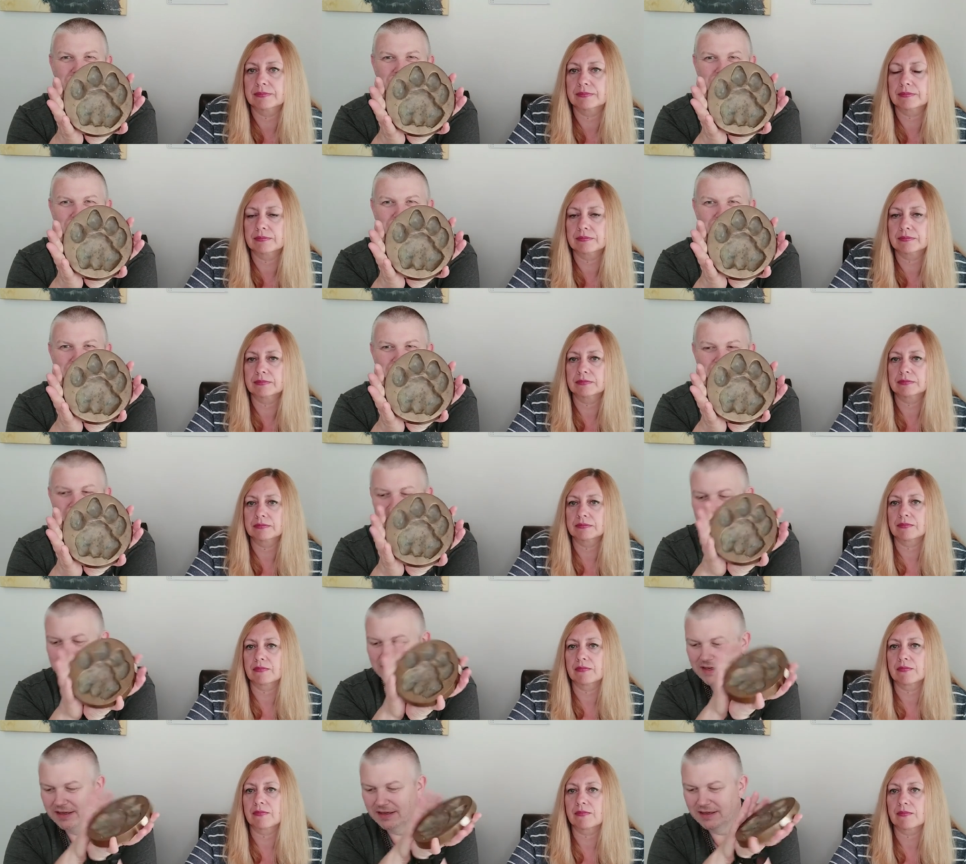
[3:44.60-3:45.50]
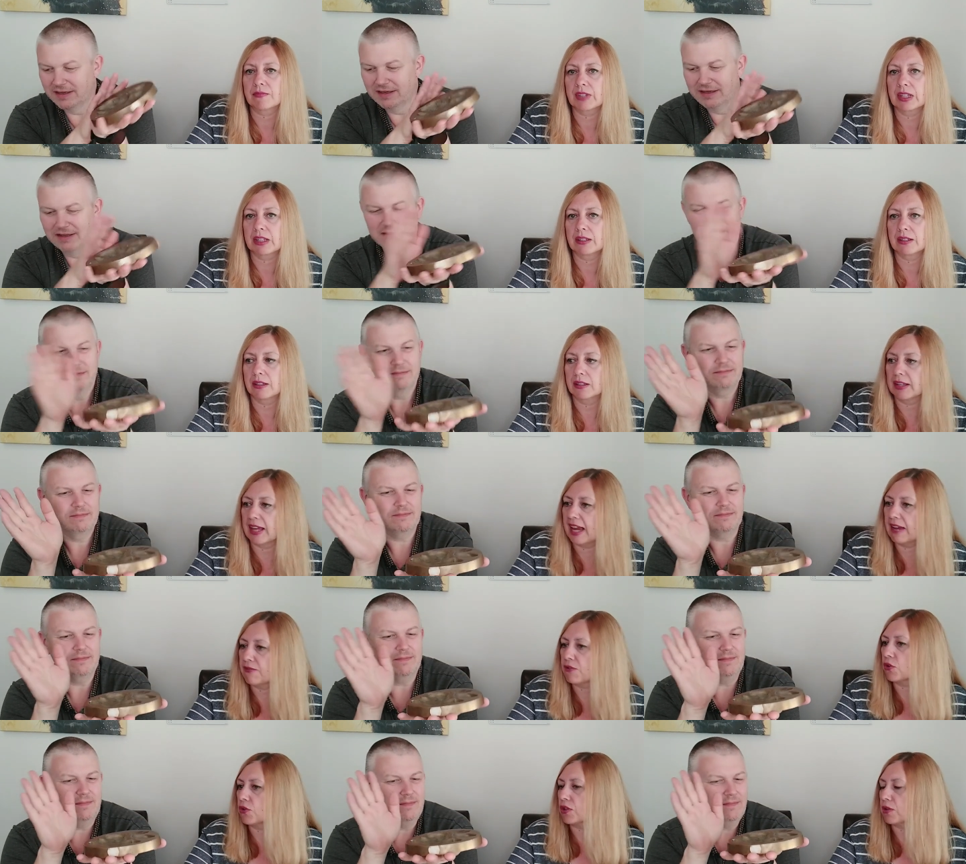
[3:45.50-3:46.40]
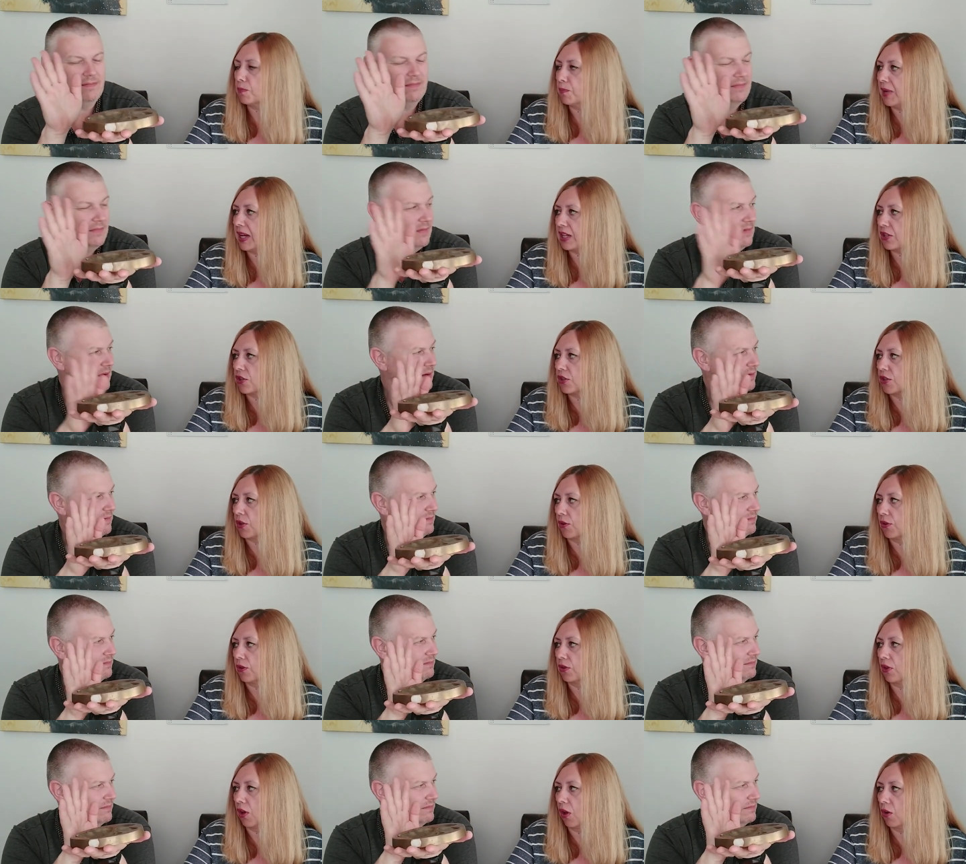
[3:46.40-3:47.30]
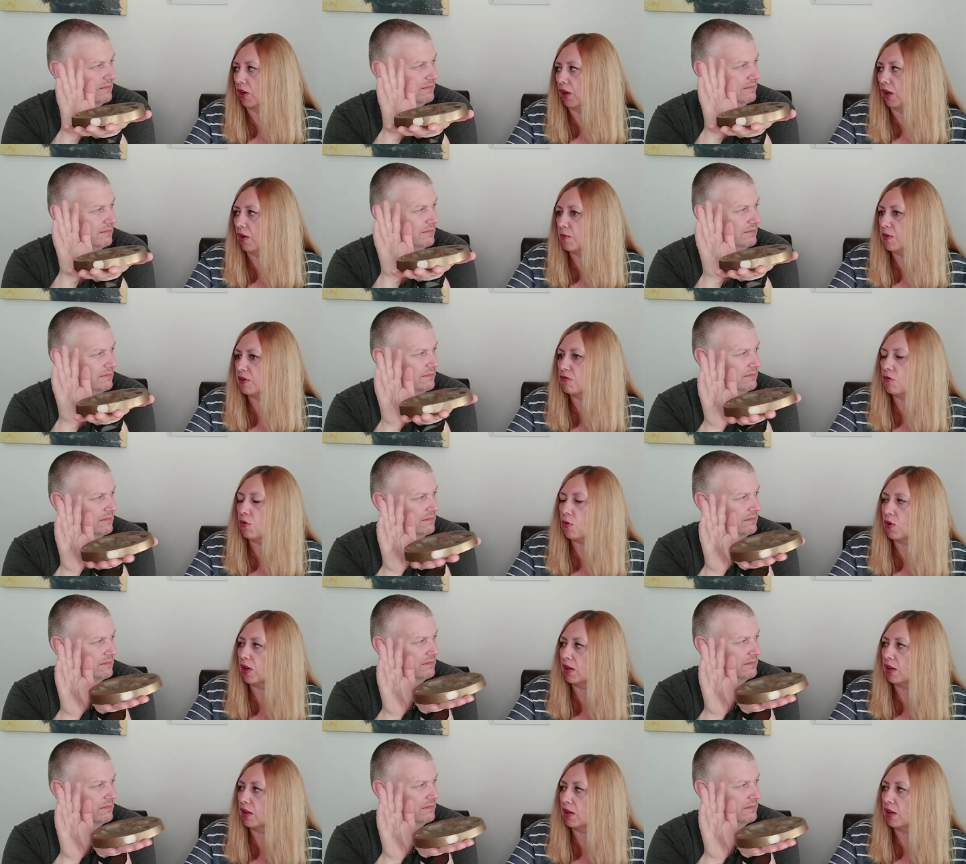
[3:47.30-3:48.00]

Speaker 1: mm. They have got some pictures on online, but they're